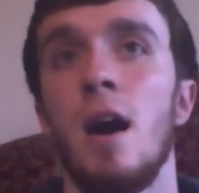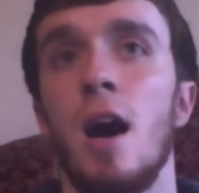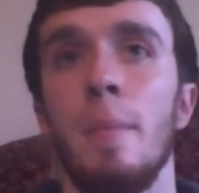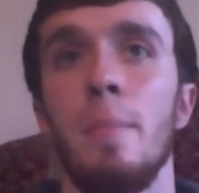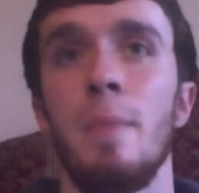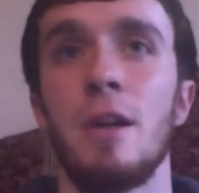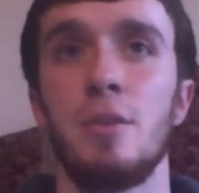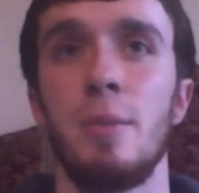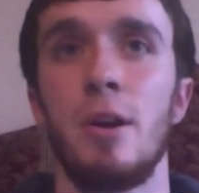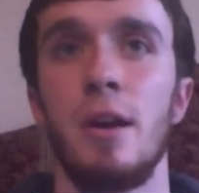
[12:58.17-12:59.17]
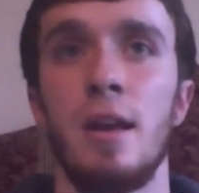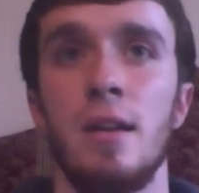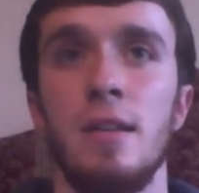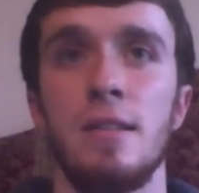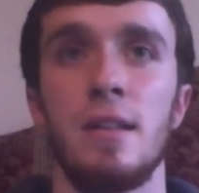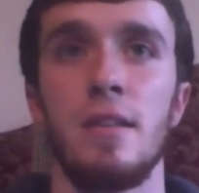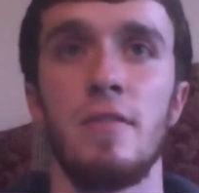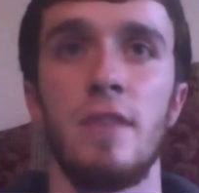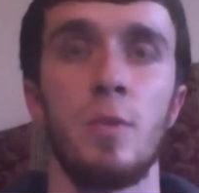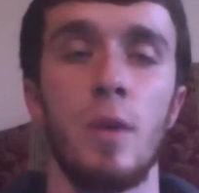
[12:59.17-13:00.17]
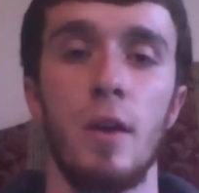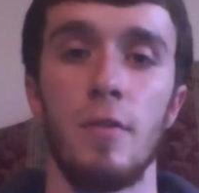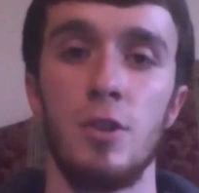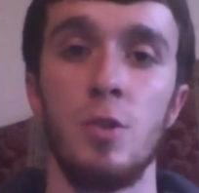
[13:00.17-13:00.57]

Magical Marionette, he's got the effect where every